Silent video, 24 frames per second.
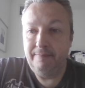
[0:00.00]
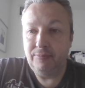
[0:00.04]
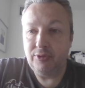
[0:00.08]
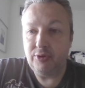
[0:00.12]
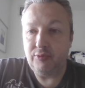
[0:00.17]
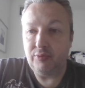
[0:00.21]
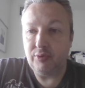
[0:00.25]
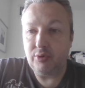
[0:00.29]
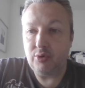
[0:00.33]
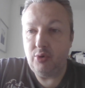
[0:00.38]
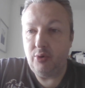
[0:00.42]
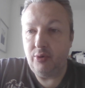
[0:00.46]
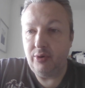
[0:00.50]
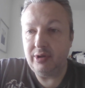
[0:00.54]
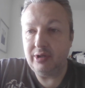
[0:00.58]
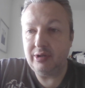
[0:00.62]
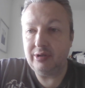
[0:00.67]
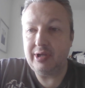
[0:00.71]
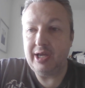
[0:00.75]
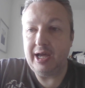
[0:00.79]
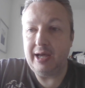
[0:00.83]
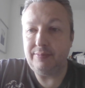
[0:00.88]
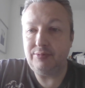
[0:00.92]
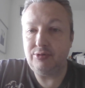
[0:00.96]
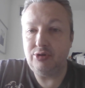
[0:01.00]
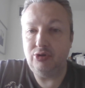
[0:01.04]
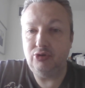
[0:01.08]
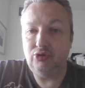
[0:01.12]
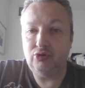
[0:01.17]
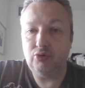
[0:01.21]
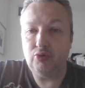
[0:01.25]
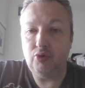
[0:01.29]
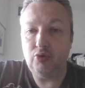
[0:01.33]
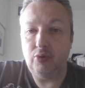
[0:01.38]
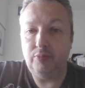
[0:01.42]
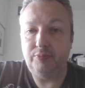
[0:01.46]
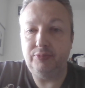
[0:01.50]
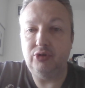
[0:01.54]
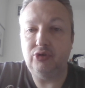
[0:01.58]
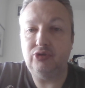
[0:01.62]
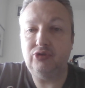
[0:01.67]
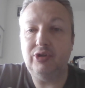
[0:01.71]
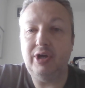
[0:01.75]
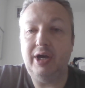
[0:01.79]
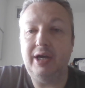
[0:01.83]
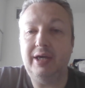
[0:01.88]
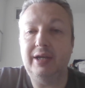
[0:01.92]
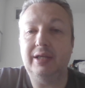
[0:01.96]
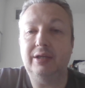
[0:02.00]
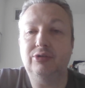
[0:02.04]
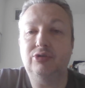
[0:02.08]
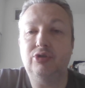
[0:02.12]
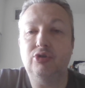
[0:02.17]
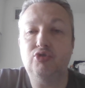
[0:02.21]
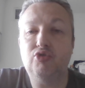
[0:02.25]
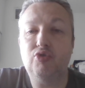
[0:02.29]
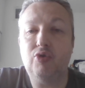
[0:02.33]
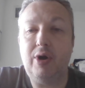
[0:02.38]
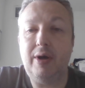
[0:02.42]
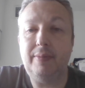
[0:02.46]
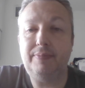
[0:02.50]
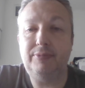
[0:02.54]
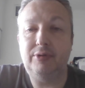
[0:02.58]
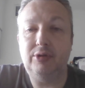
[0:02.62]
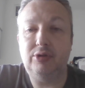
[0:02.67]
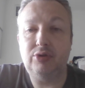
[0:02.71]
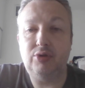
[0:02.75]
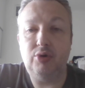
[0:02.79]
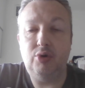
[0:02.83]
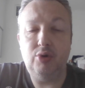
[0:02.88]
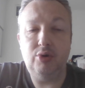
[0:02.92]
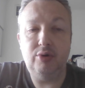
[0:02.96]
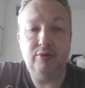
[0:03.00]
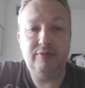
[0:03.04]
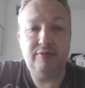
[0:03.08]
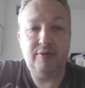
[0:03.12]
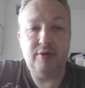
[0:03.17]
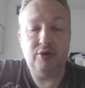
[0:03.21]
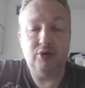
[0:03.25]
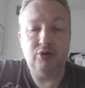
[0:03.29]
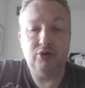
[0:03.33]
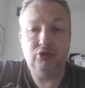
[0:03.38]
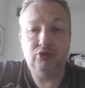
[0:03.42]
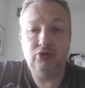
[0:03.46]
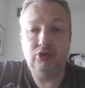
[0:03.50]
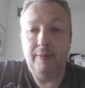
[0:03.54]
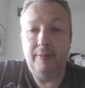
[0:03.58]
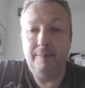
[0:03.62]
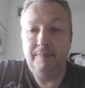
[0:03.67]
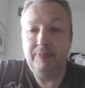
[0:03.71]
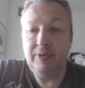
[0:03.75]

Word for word: The recording captures the group deciding to drop the third verse,